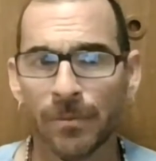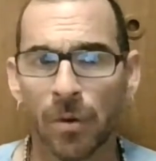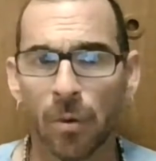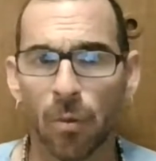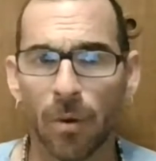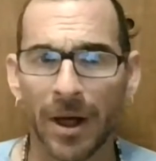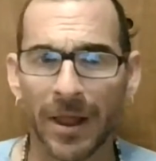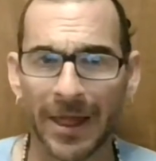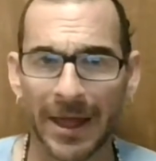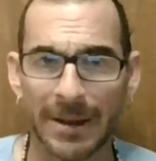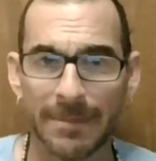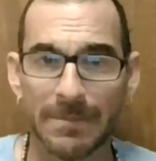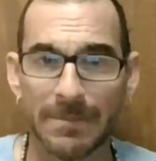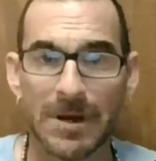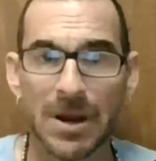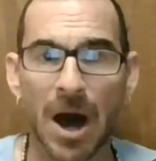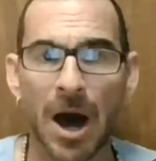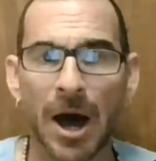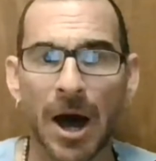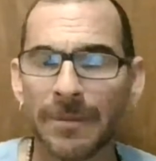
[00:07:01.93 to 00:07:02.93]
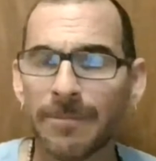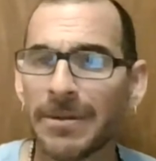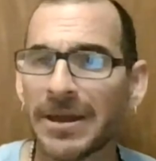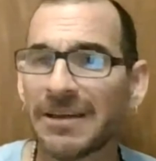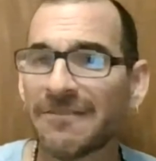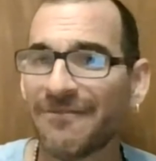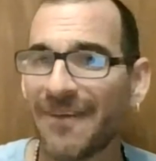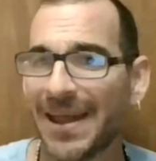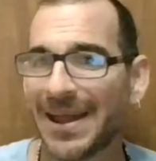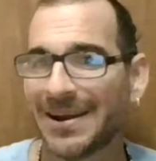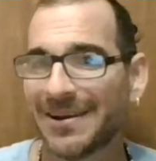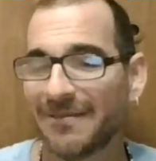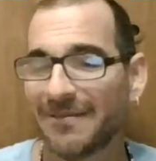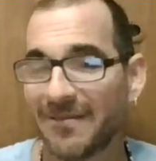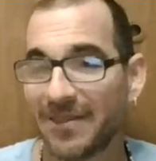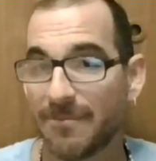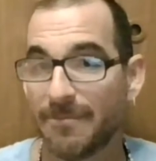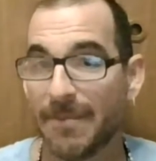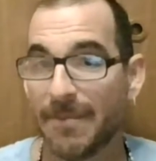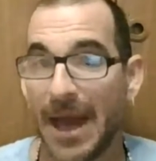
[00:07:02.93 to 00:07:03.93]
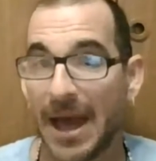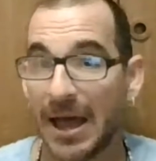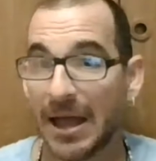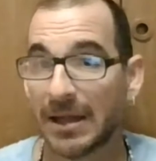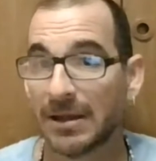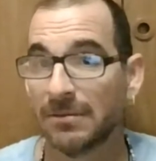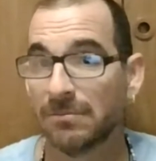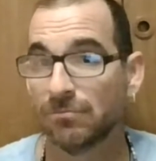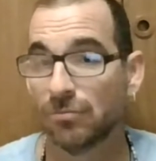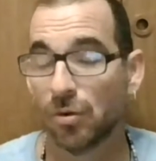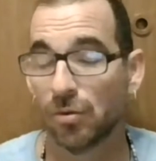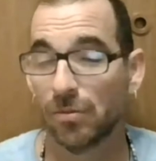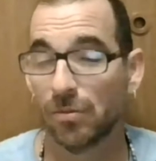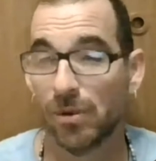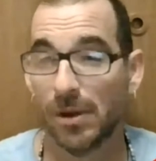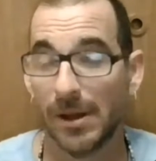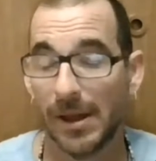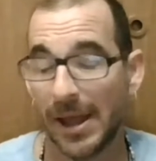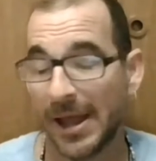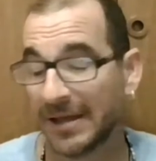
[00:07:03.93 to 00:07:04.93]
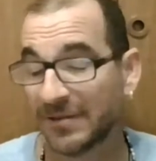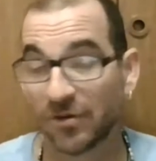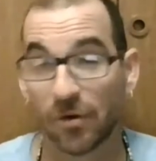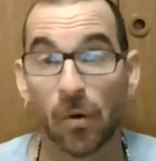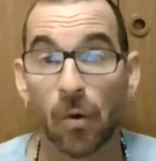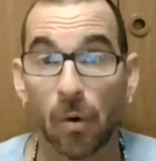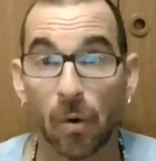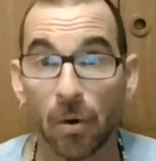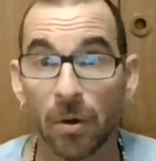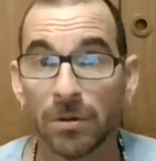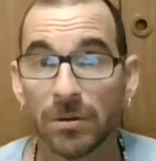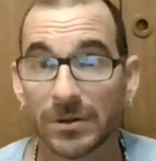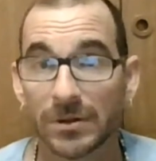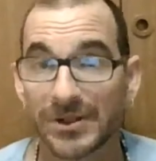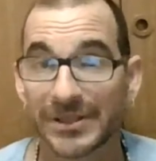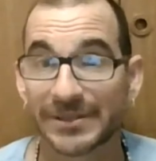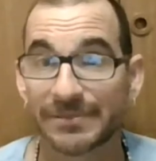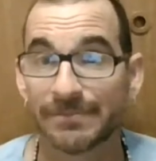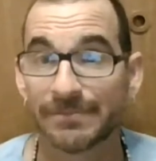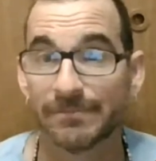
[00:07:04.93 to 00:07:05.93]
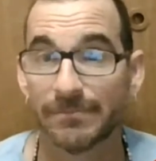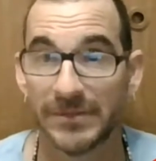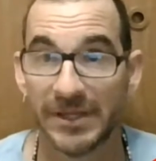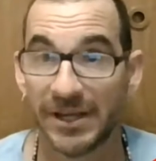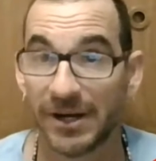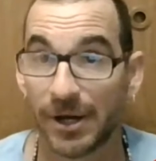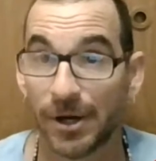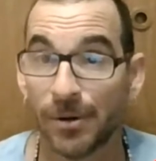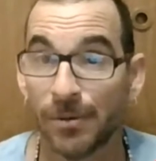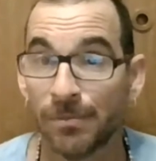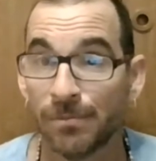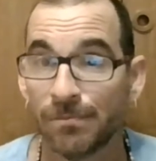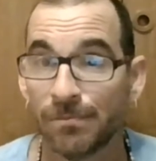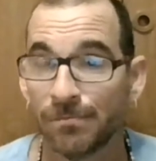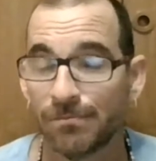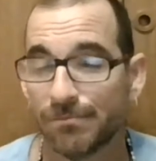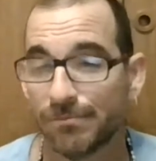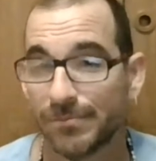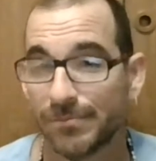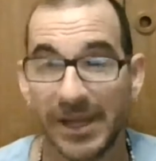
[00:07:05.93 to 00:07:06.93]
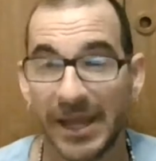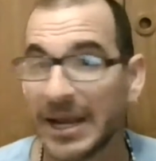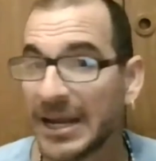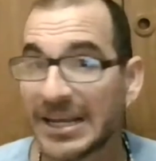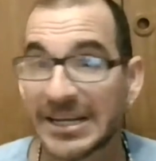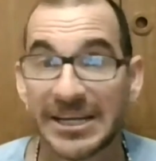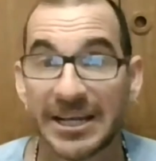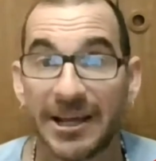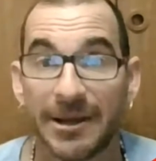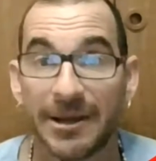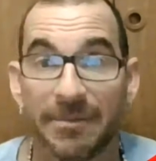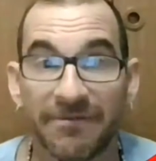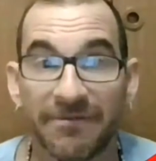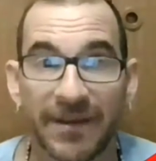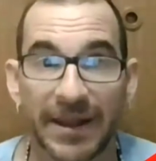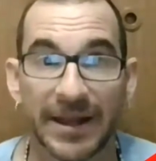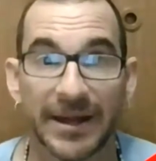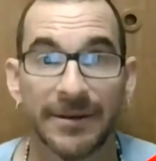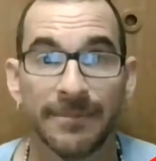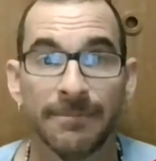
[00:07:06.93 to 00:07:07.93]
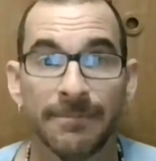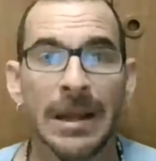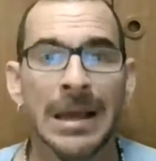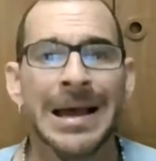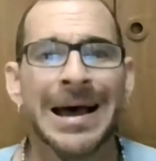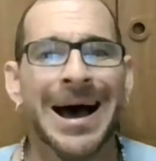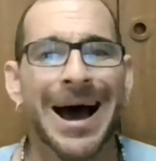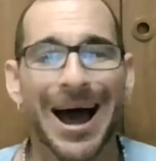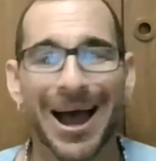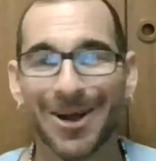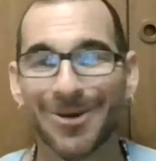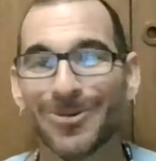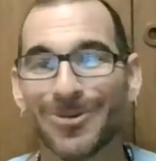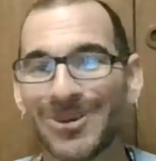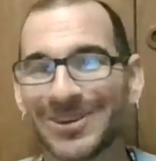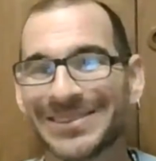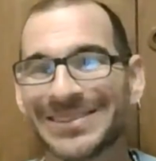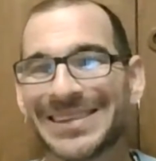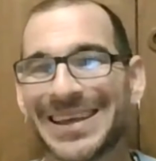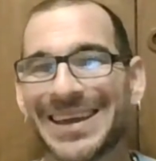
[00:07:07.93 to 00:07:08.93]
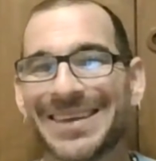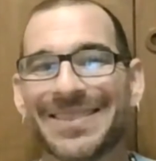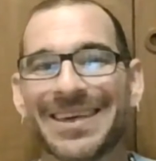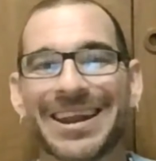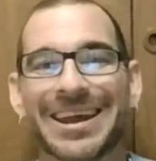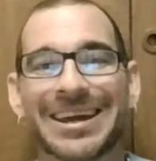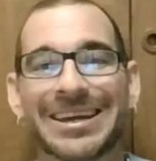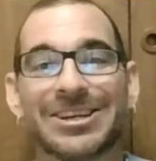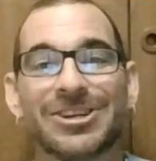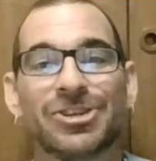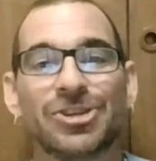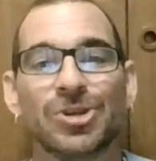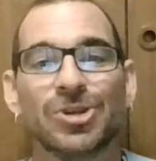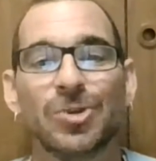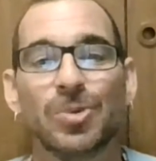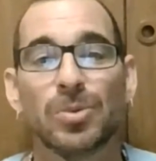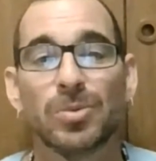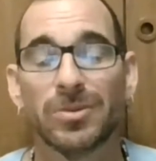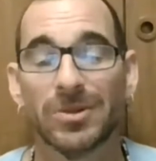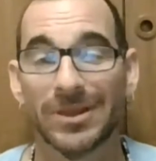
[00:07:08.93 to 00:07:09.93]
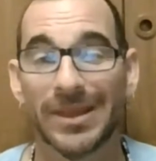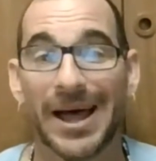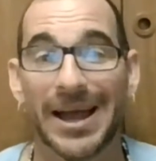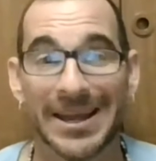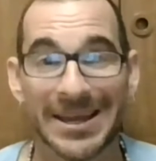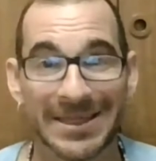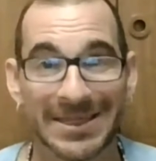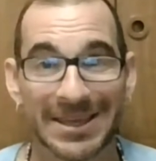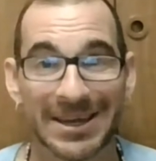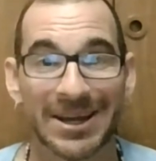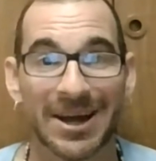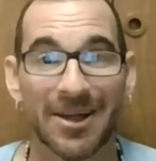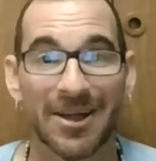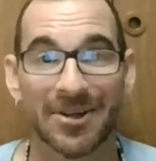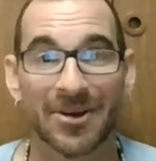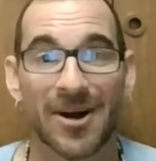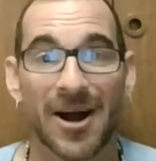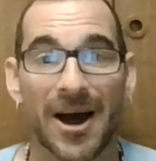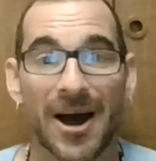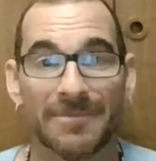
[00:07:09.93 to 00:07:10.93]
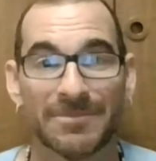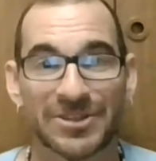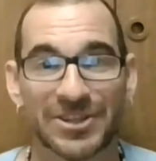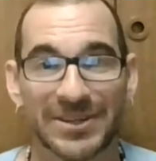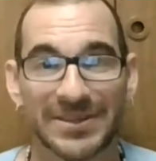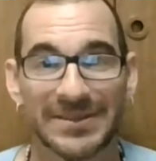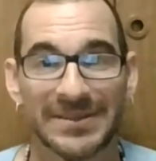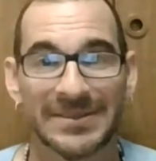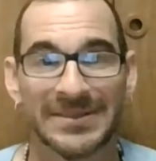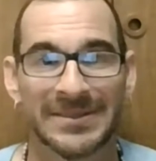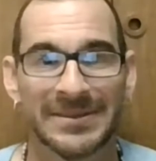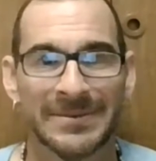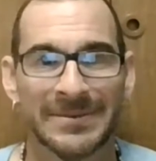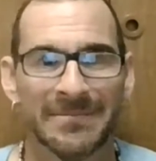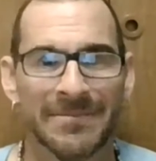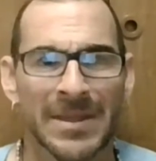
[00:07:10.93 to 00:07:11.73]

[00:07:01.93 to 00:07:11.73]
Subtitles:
while I'm not a big fan of the bag as a whole, or, any type of fan, I will say that I do like the color options.